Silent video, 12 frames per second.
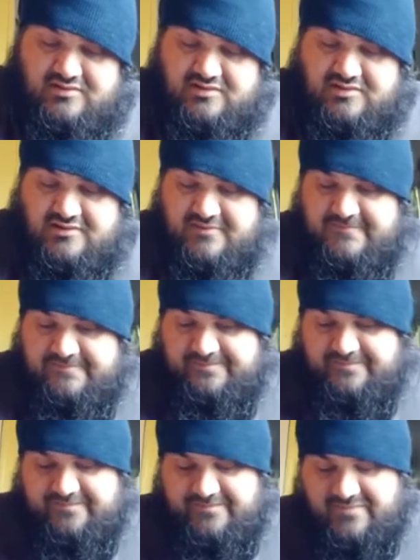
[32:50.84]
um,
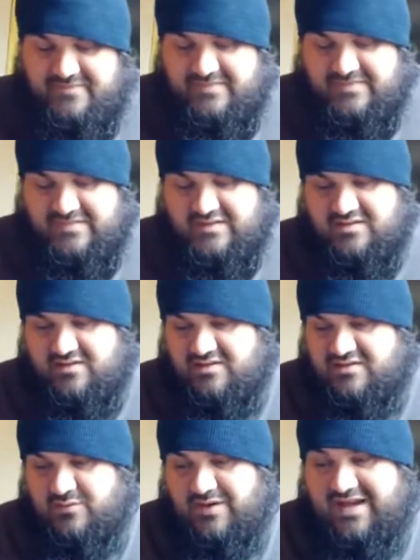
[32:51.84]

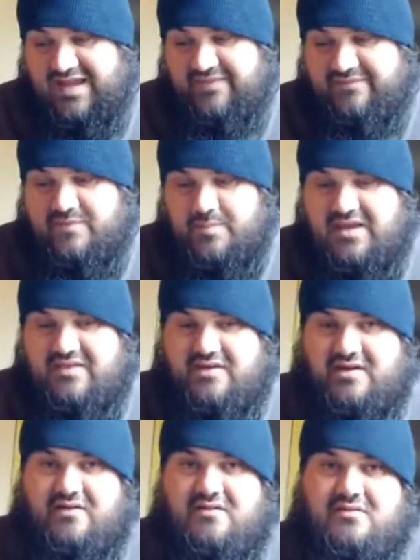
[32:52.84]
so I have to be
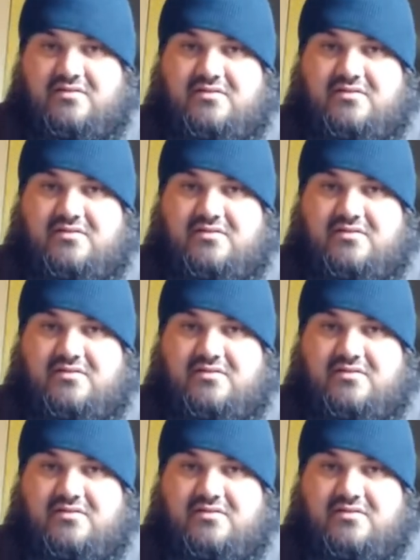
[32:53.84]
there.